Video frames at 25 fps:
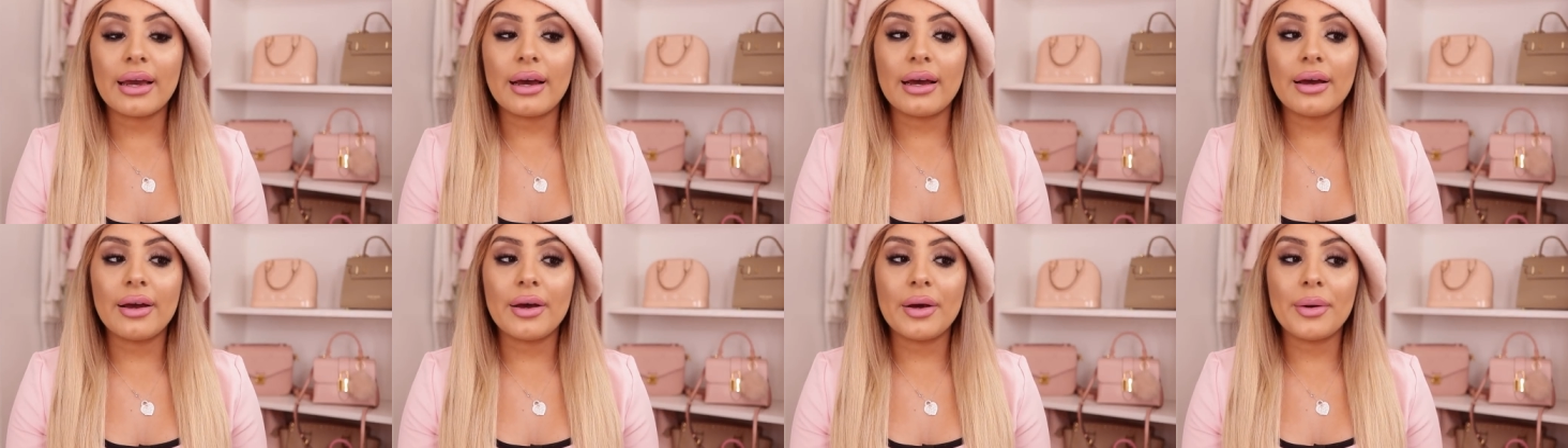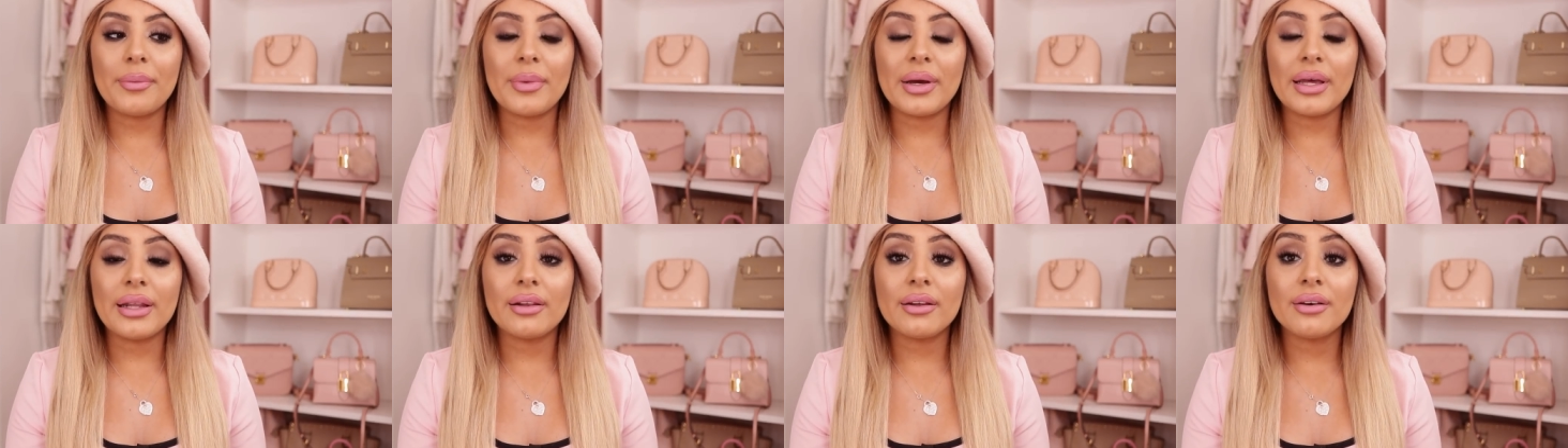
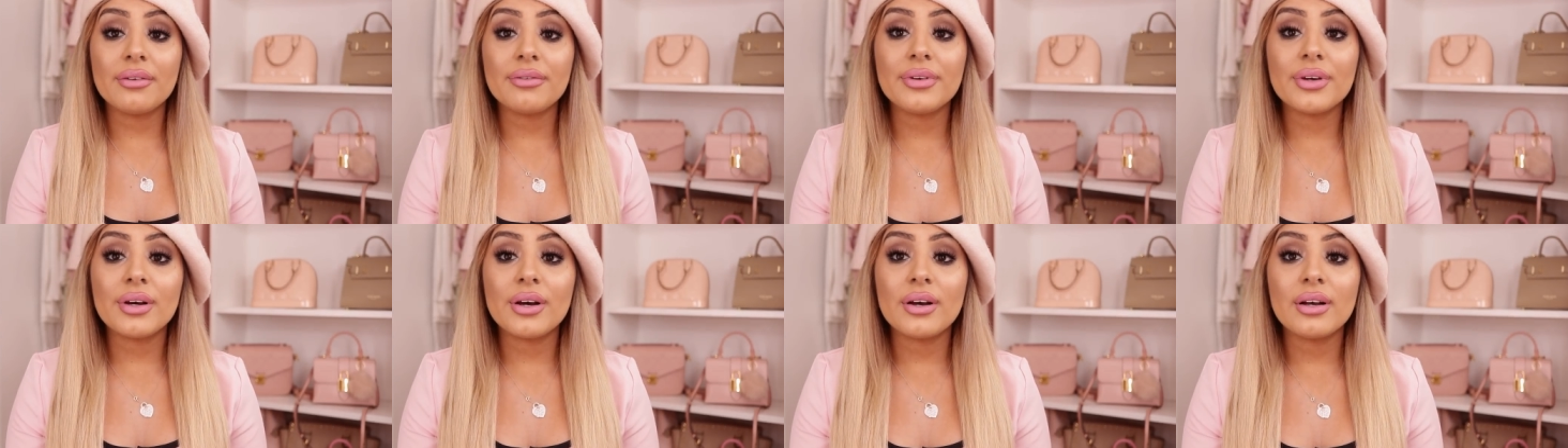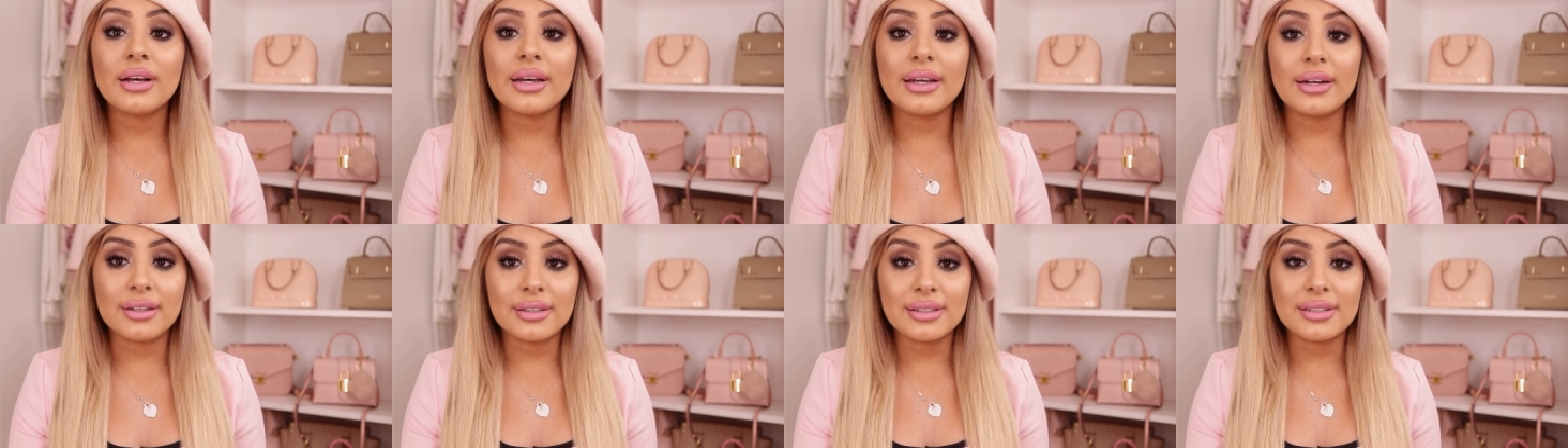um, I love
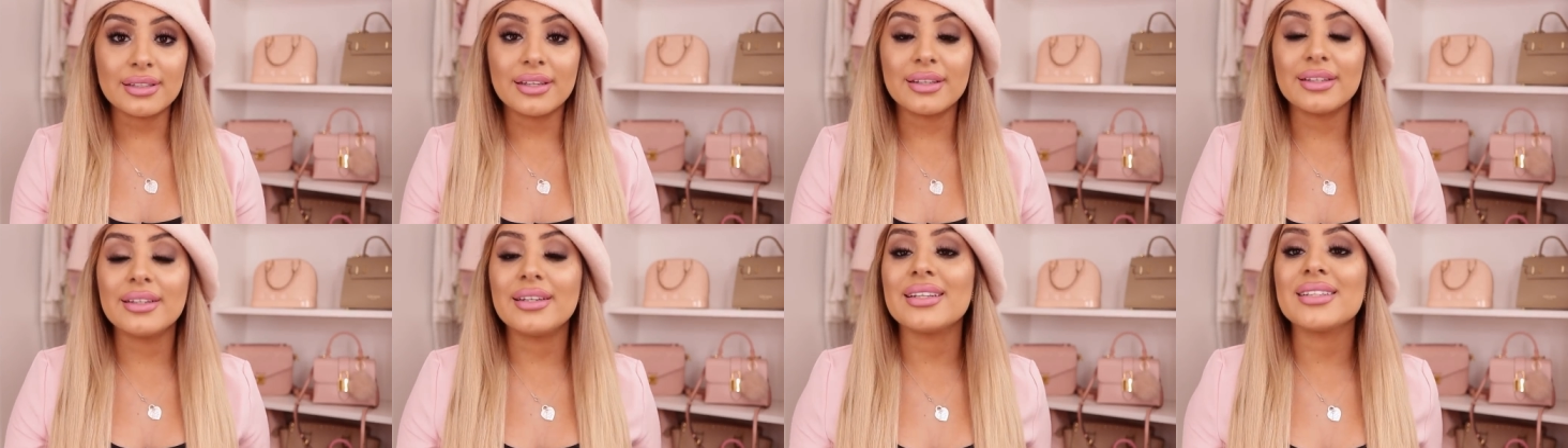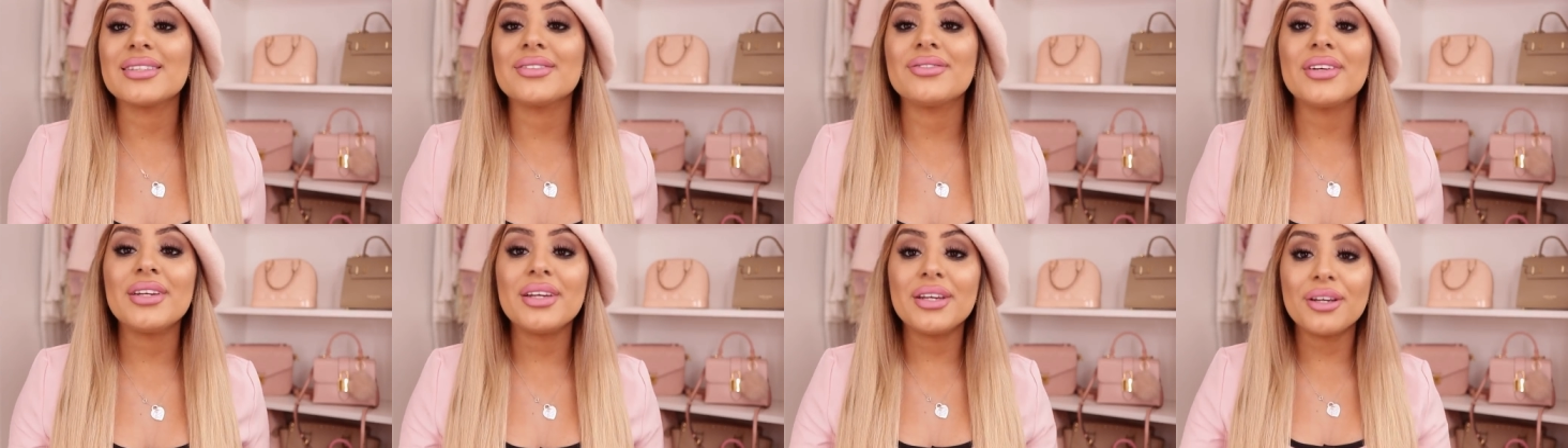y'all and I'll see you on the
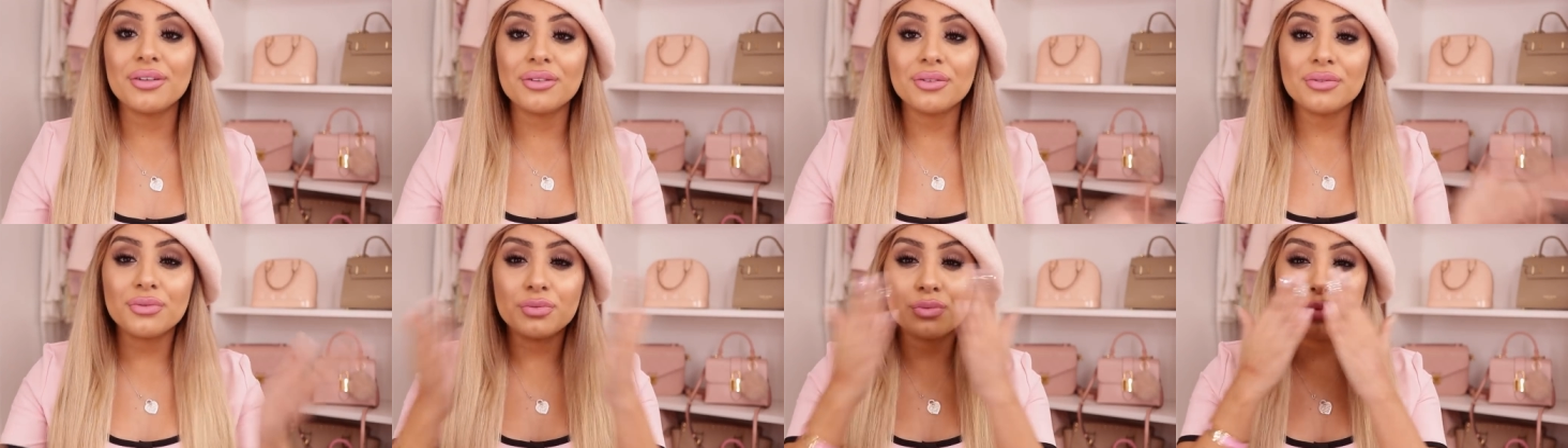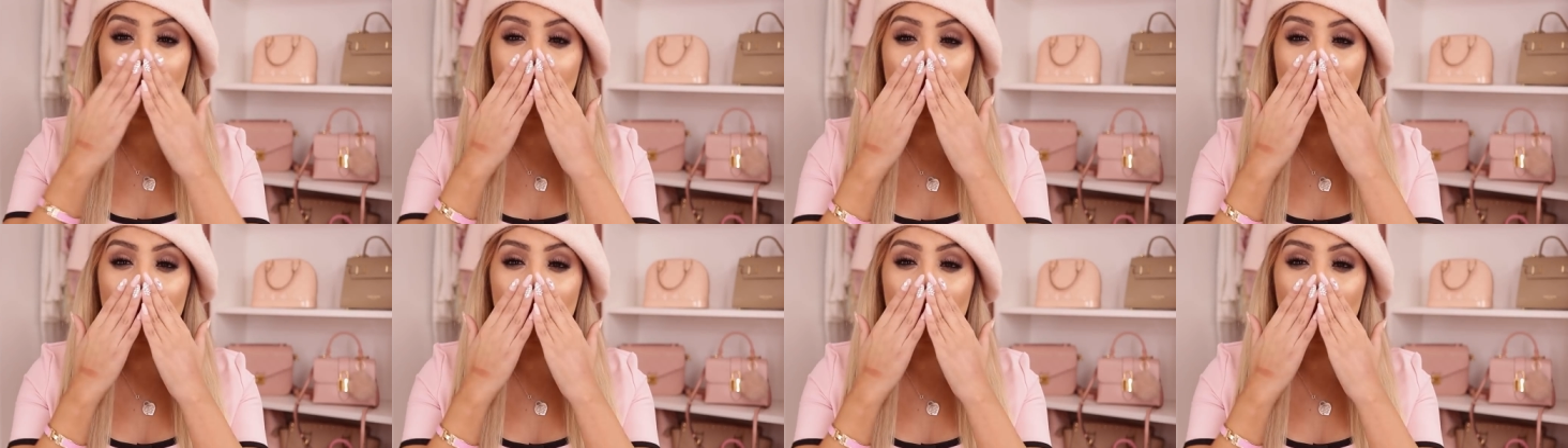next video